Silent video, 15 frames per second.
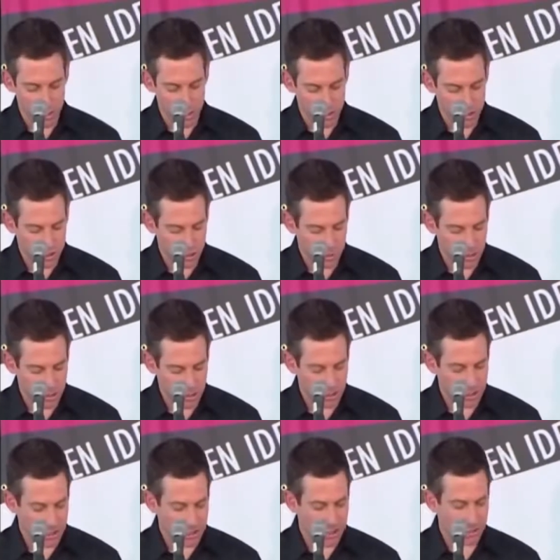She should be
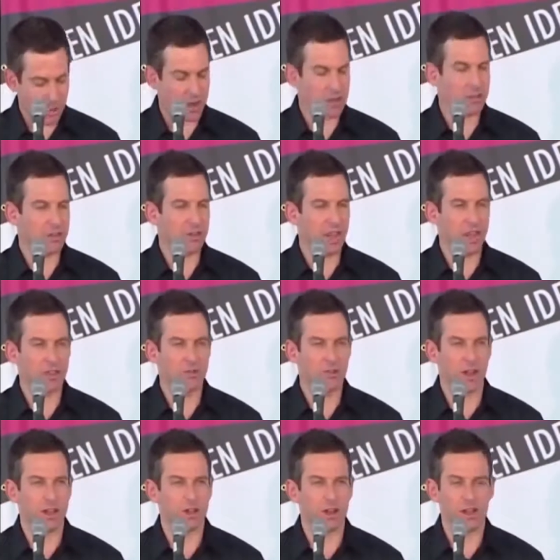clean and ready to
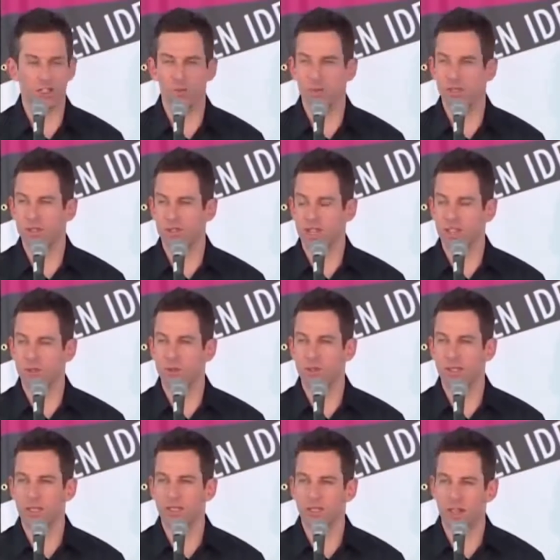satisfy her husband's sexual
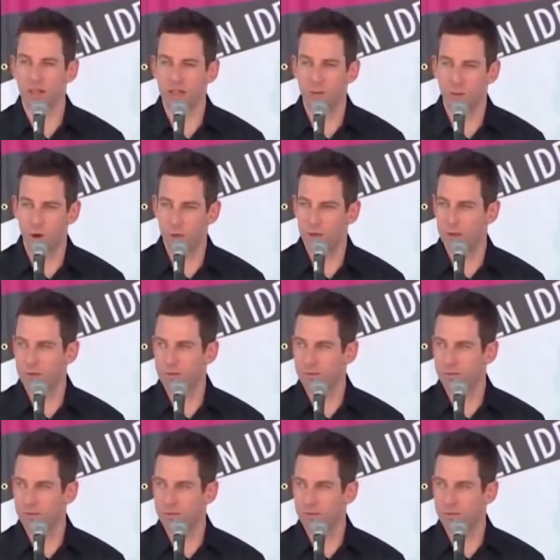needs at any moment.